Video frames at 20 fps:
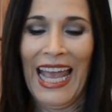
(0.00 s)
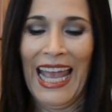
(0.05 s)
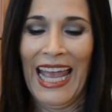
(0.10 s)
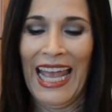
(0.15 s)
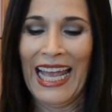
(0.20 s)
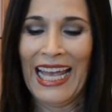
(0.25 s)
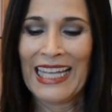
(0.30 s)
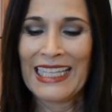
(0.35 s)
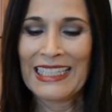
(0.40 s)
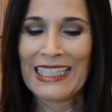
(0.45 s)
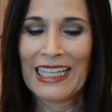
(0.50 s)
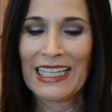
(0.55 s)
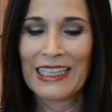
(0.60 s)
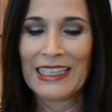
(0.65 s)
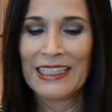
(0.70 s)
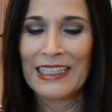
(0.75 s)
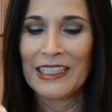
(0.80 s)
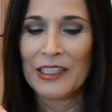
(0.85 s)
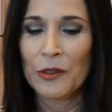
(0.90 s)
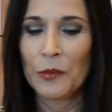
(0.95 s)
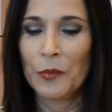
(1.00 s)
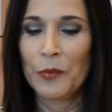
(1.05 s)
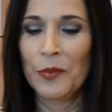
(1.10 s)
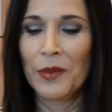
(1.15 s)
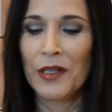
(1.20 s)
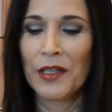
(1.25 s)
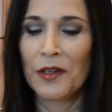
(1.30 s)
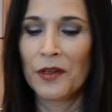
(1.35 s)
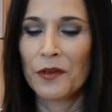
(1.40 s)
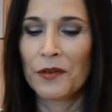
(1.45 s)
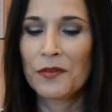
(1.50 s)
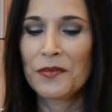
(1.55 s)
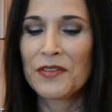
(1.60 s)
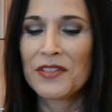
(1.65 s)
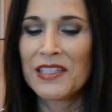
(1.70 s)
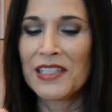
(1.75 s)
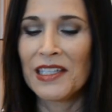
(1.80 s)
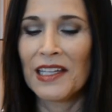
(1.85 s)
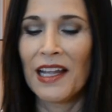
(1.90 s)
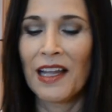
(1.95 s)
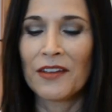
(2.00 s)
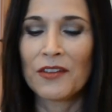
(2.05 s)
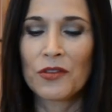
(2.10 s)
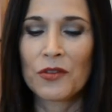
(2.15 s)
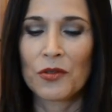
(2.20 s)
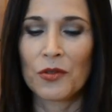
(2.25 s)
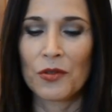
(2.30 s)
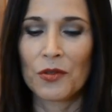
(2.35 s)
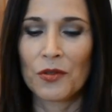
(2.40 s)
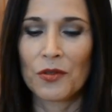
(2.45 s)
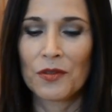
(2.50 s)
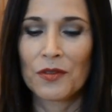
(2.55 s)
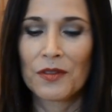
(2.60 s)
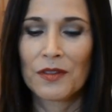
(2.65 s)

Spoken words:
and a little bit of cilantro,